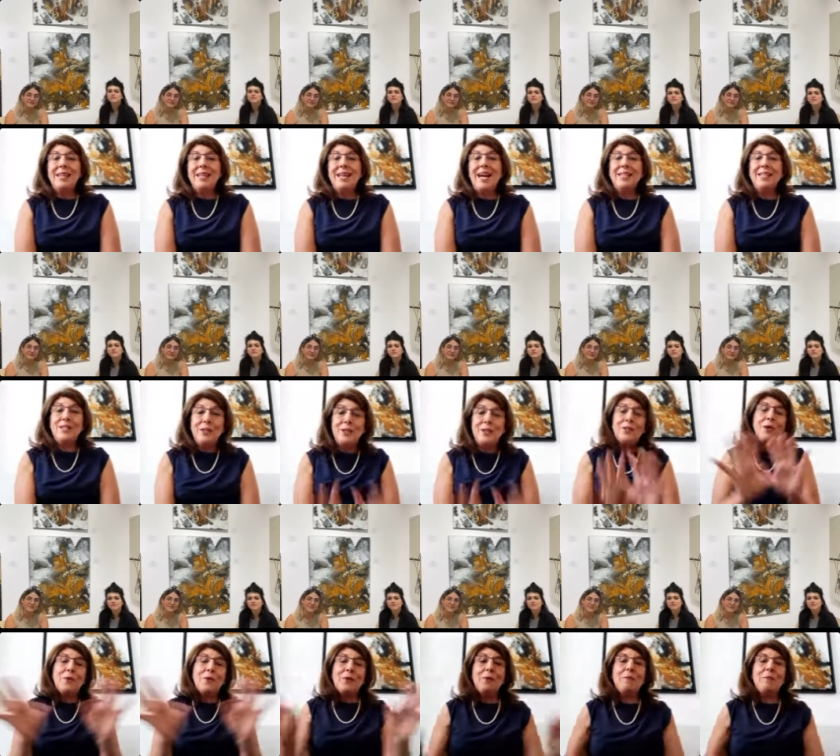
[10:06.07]
don't
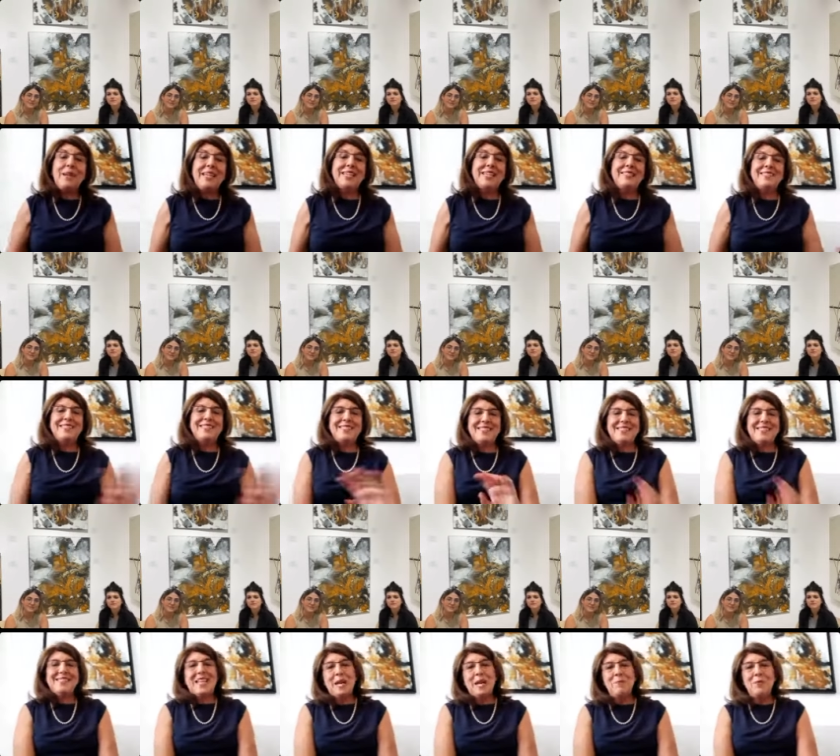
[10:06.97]
only paint
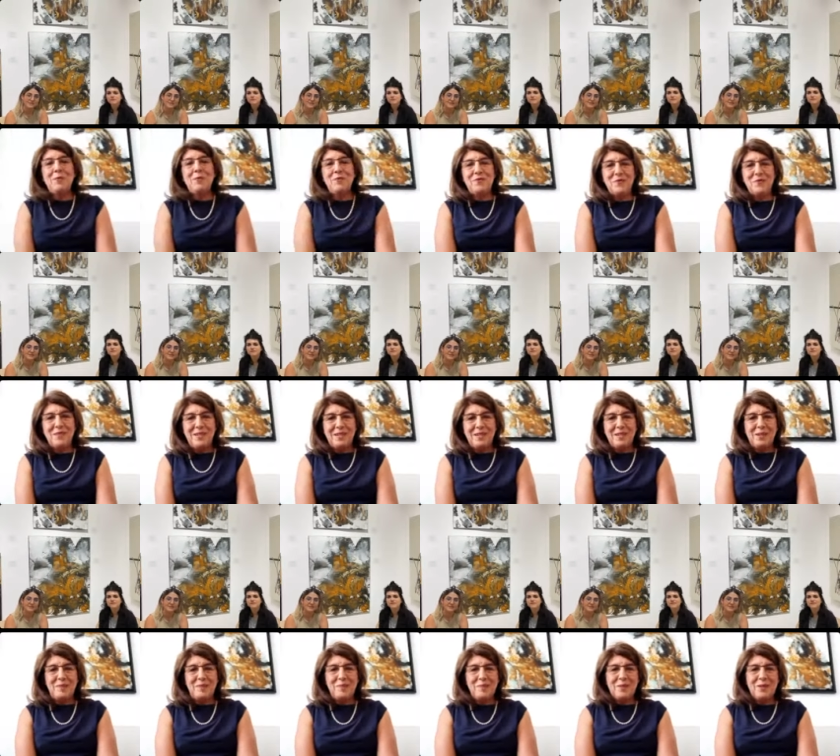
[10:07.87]
this type of
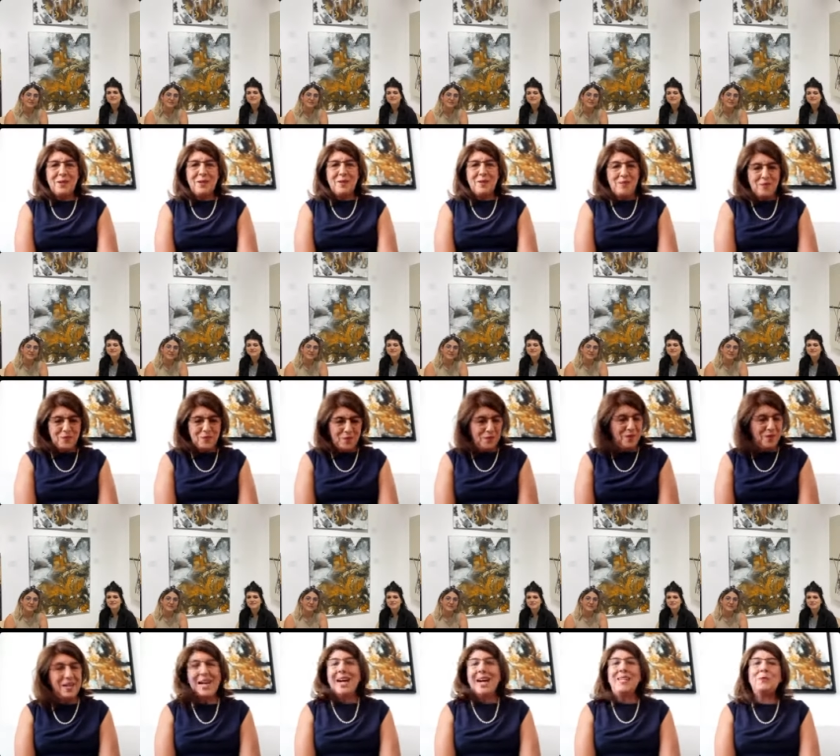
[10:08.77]

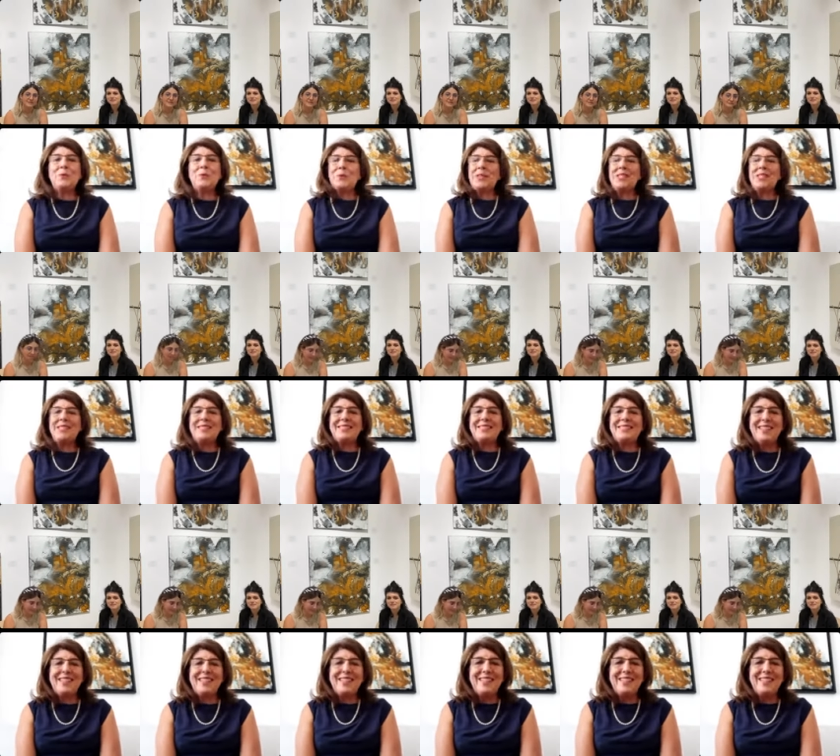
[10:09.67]
artworks.